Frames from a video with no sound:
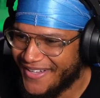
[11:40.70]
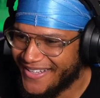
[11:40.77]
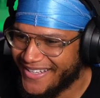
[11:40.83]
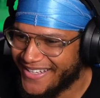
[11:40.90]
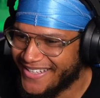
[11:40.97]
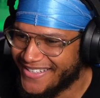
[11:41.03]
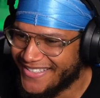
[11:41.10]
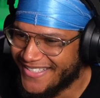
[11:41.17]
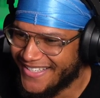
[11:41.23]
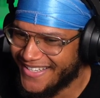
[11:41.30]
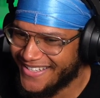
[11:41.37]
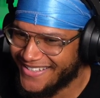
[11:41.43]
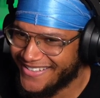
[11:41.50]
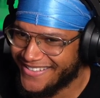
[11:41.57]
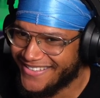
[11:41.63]
look at these. This
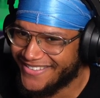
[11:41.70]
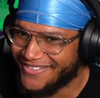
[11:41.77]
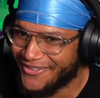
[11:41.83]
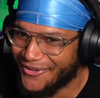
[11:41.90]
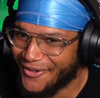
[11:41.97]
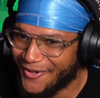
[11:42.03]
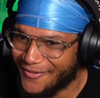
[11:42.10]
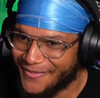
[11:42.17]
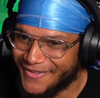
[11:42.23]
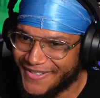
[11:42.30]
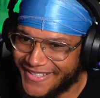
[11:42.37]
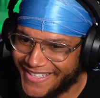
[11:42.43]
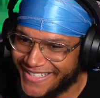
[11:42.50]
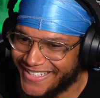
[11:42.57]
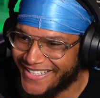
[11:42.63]
is
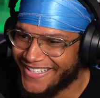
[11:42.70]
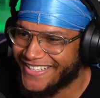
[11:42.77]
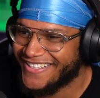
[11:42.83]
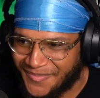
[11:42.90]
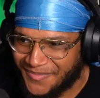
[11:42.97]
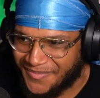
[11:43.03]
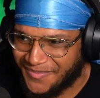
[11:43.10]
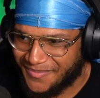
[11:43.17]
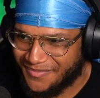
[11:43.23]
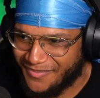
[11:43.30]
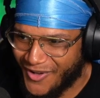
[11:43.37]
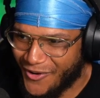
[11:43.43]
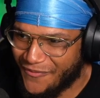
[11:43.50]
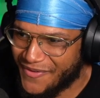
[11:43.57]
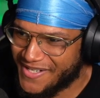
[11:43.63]
adorable, isn't it?
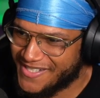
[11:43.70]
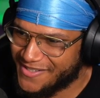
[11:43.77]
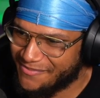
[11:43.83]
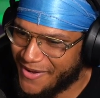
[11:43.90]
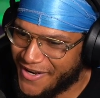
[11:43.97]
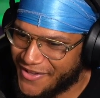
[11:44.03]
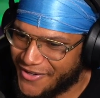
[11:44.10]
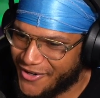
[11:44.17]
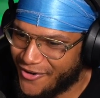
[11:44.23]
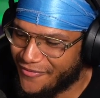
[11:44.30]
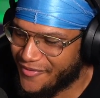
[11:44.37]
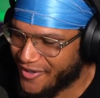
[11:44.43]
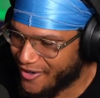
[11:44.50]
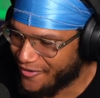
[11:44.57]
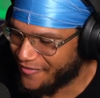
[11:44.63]
Hopefully this is better than
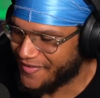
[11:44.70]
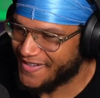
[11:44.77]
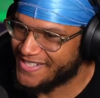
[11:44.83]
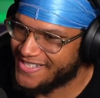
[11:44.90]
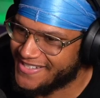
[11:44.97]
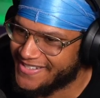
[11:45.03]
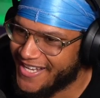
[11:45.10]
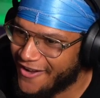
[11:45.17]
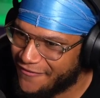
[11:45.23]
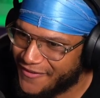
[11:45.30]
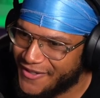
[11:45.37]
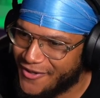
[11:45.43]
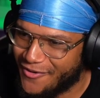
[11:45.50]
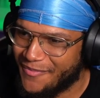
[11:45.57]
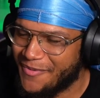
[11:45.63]
girlfriend girlfriend. This is
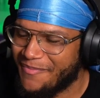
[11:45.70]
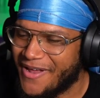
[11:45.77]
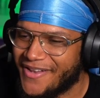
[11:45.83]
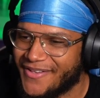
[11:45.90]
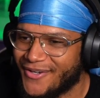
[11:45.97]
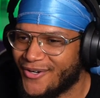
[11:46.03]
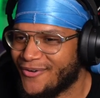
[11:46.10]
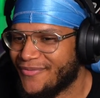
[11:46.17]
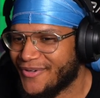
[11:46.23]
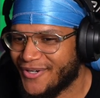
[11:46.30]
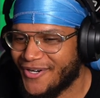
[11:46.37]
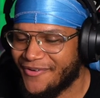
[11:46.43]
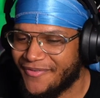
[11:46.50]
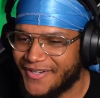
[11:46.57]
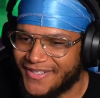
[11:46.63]
definitely going to be better than girlfriend
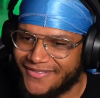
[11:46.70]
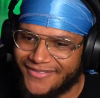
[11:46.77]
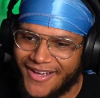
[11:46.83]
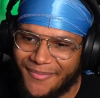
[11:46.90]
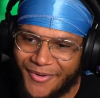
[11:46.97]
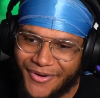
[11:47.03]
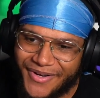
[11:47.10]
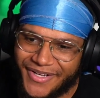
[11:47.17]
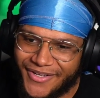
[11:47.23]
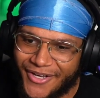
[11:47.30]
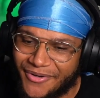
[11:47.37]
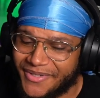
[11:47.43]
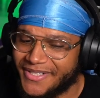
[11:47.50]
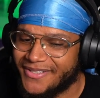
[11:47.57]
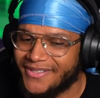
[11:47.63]
girlfriend. I already
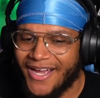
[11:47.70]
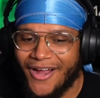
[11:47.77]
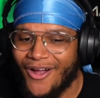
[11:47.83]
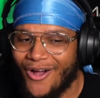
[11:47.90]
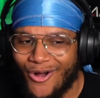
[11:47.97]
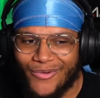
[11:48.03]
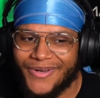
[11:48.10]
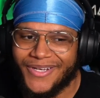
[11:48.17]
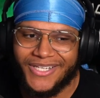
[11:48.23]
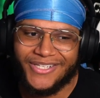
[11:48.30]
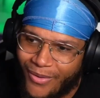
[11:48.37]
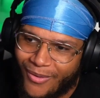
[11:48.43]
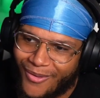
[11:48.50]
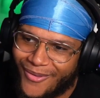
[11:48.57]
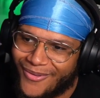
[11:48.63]
know it. I already
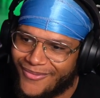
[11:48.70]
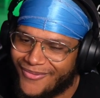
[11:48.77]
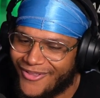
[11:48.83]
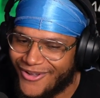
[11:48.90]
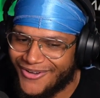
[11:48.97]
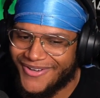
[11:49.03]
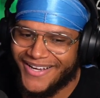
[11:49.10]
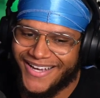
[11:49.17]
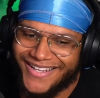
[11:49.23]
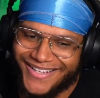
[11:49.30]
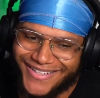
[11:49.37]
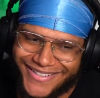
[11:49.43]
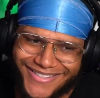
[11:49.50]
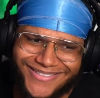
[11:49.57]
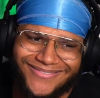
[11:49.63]
know it. Hold on, I kind of
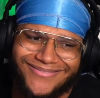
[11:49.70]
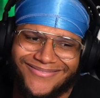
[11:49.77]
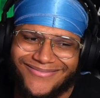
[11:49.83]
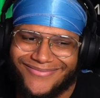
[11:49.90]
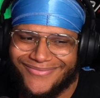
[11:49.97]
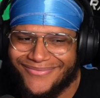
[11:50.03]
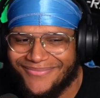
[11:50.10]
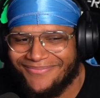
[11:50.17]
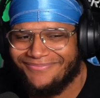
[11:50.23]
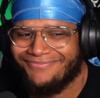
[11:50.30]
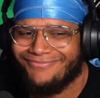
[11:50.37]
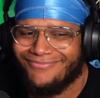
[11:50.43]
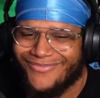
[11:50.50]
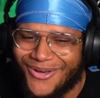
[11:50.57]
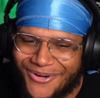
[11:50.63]
liked it.
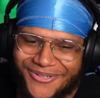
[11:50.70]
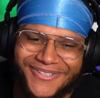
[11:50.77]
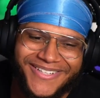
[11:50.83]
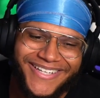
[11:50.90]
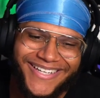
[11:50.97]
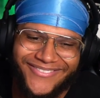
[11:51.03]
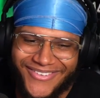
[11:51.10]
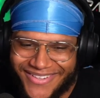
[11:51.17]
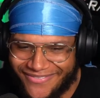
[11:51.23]
Hold on, nigga, what the